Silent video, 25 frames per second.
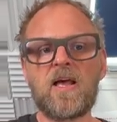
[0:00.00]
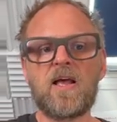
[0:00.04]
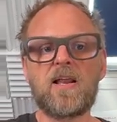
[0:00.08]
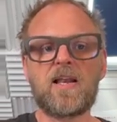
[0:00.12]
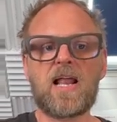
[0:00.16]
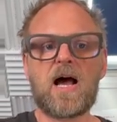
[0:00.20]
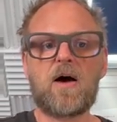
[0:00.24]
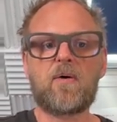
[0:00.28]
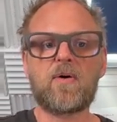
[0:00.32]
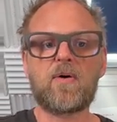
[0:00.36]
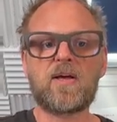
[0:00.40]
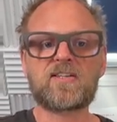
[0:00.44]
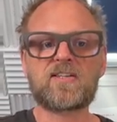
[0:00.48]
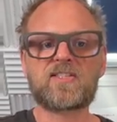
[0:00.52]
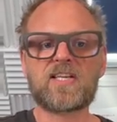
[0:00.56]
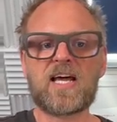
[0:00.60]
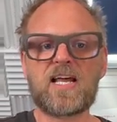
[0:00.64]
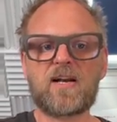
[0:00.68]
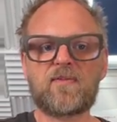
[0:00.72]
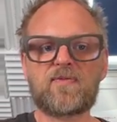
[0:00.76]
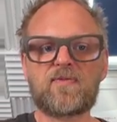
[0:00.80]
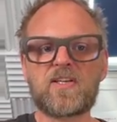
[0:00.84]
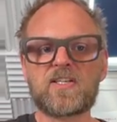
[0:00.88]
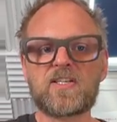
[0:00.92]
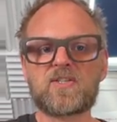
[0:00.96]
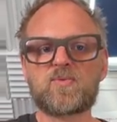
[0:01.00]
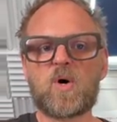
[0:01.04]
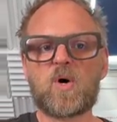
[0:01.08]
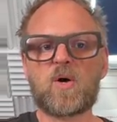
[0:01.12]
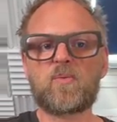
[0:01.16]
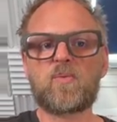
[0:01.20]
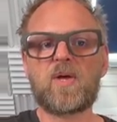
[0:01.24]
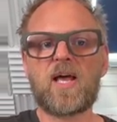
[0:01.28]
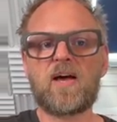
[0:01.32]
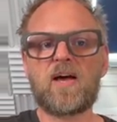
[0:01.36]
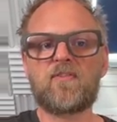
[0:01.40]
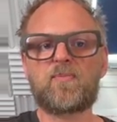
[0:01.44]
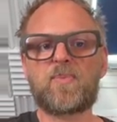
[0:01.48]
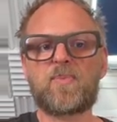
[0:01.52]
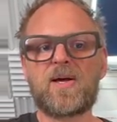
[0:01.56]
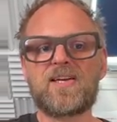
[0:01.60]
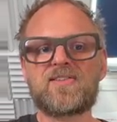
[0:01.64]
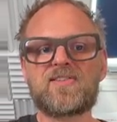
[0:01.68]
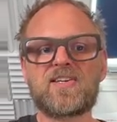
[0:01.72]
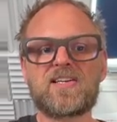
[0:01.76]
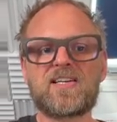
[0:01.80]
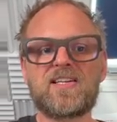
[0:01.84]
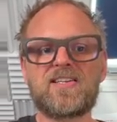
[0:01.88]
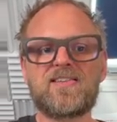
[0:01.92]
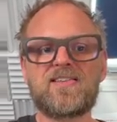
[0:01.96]
Now, inside of this one, we have
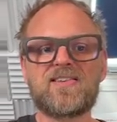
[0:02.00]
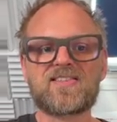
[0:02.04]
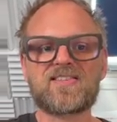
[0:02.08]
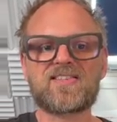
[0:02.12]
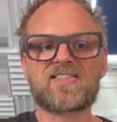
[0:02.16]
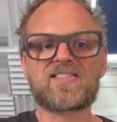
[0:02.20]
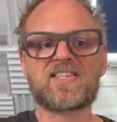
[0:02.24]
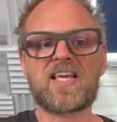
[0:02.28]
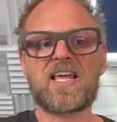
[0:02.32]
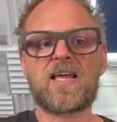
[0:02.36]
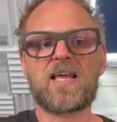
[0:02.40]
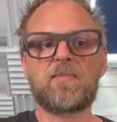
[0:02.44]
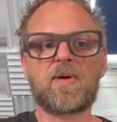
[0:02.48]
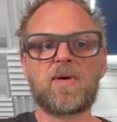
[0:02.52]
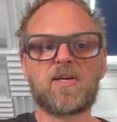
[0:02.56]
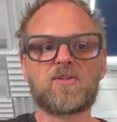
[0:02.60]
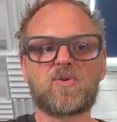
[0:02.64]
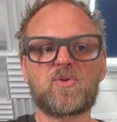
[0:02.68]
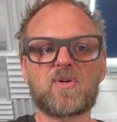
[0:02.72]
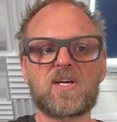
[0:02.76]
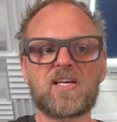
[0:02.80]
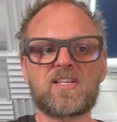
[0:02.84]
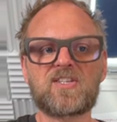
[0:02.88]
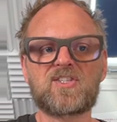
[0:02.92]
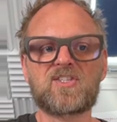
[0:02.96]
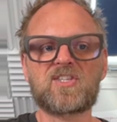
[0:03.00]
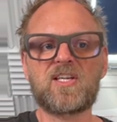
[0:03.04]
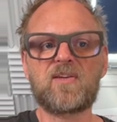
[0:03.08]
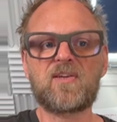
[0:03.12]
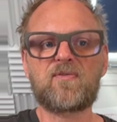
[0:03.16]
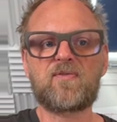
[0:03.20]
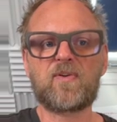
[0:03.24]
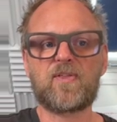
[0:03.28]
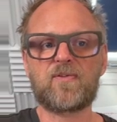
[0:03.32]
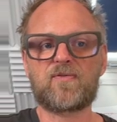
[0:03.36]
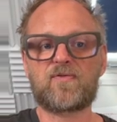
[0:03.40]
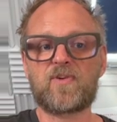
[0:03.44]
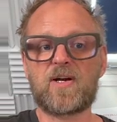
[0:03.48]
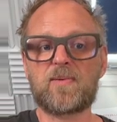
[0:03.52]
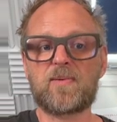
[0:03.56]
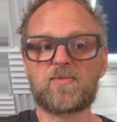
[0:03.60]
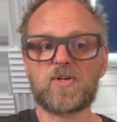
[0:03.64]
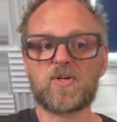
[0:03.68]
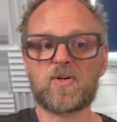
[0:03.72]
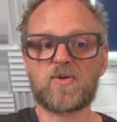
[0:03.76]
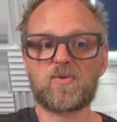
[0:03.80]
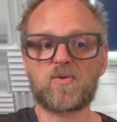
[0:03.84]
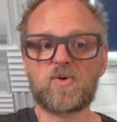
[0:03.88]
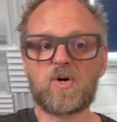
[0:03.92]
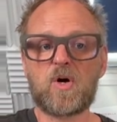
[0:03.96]
basically the same as you can see for the Frame
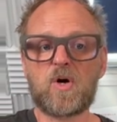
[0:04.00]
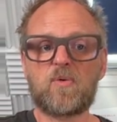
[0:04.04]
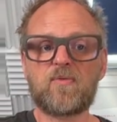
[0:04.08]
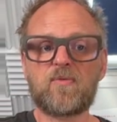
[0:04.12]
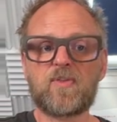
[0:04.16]
Shot Uno.